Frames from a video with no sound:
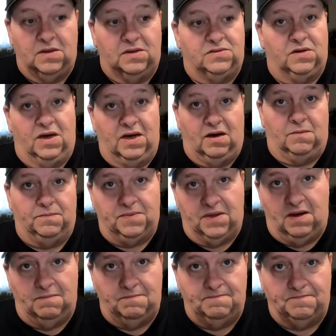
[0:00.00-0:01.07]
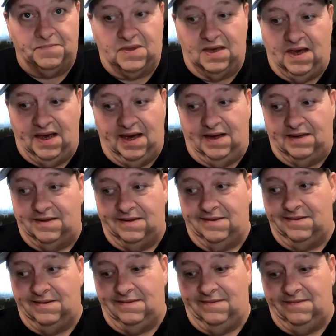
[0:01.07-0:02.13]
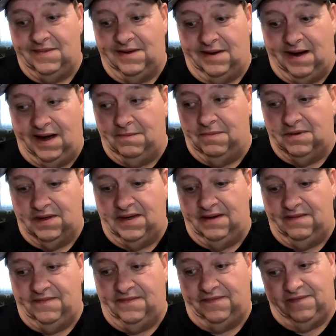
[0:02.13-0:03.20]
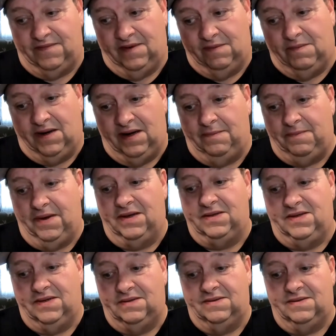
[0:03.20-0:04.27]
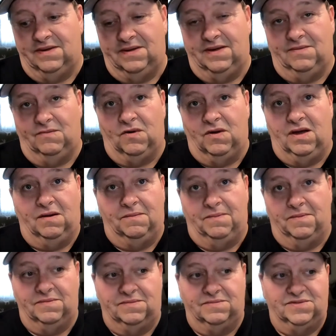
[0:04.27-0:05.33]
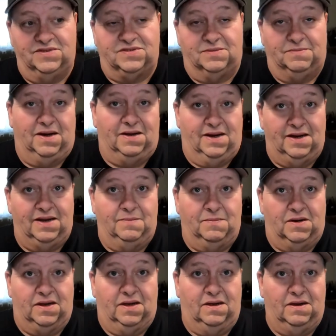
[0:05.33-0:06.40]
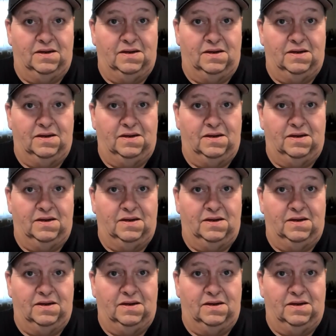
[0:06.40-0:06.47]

to help them. And I believe, in my opinion, it will help just about anybody.